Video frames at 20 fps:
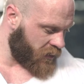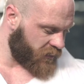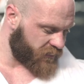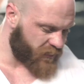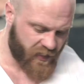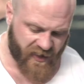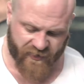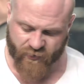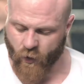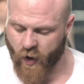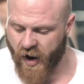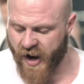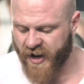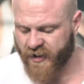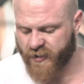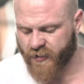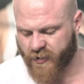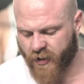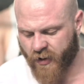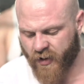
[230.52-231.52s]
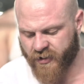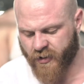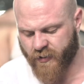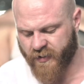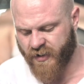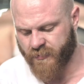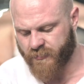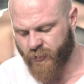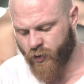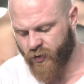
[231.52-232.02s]
So that's why I do cardio
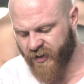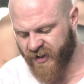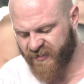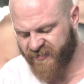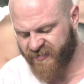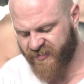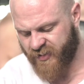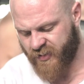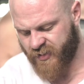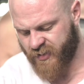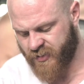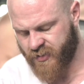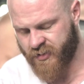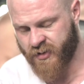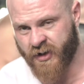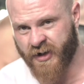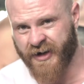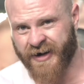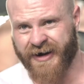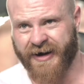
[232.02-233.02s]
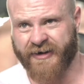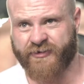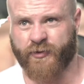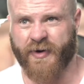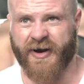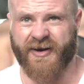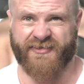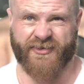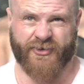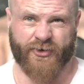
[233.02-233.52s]
in the mornings as
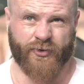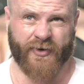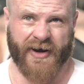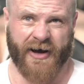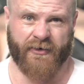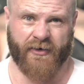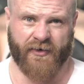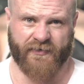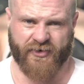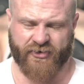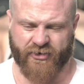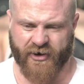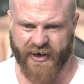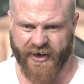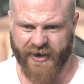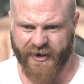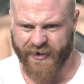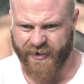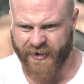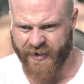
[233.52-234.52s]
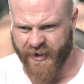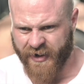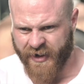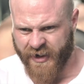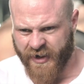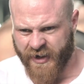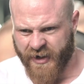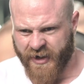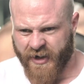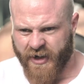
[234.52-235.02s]
well as a cool down after training.
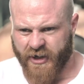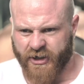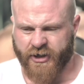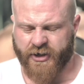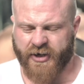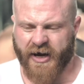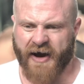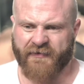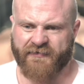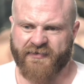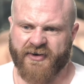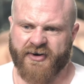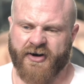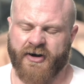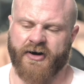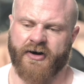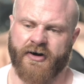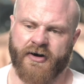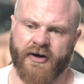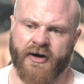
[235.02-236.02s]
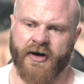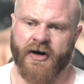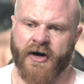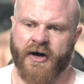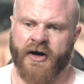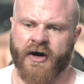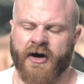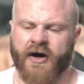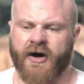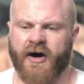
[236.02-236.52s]
You have to
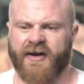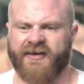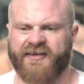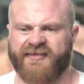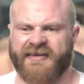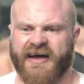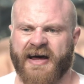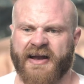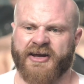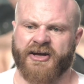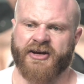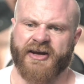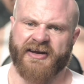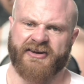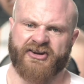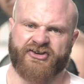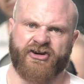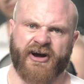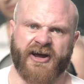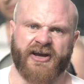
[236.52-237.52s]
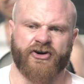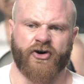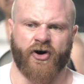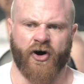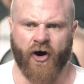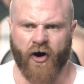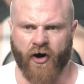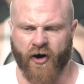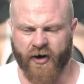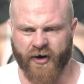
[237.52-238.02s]
understand that you need to train your
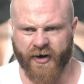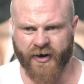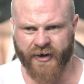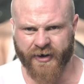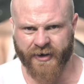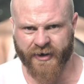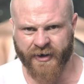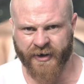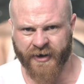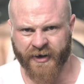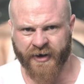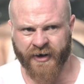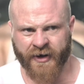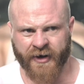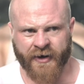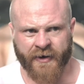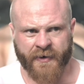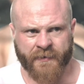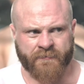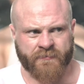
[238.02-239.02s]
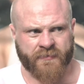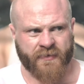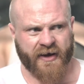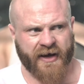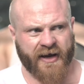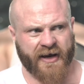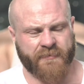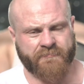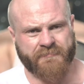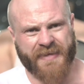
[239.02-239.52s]
heart
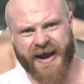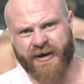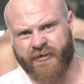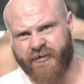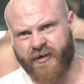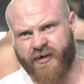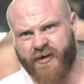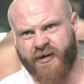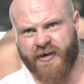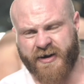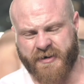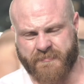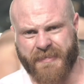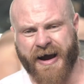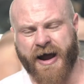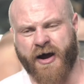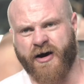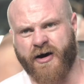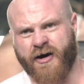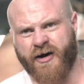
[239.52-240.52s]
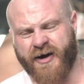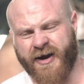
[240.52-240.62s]
in a manner, uh, in a, uh,